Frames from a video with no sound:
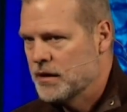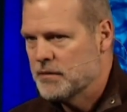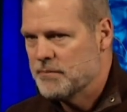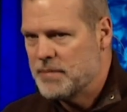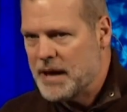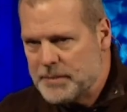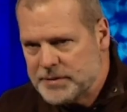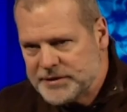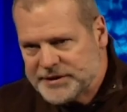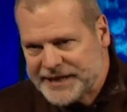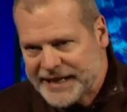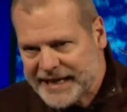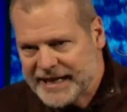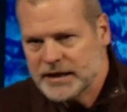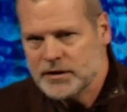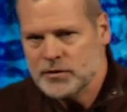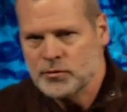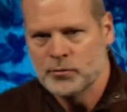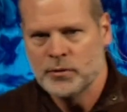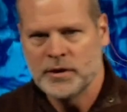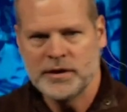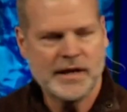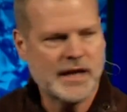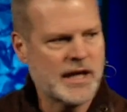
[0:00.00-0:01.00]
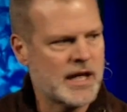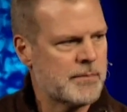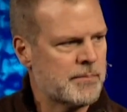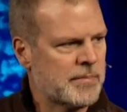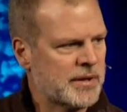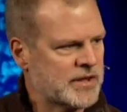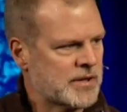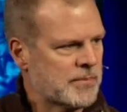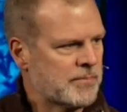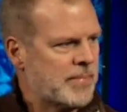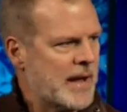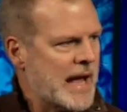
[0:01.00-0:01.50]
The baby's hidden within,
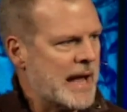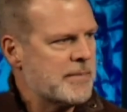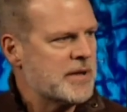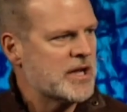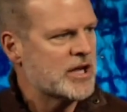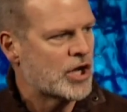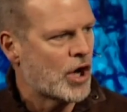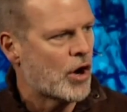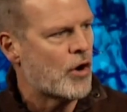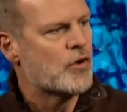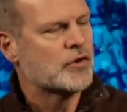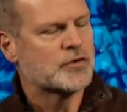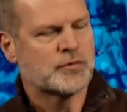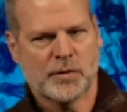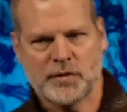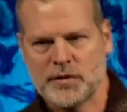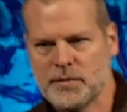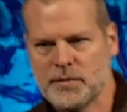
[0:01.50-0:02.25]
but the baby goes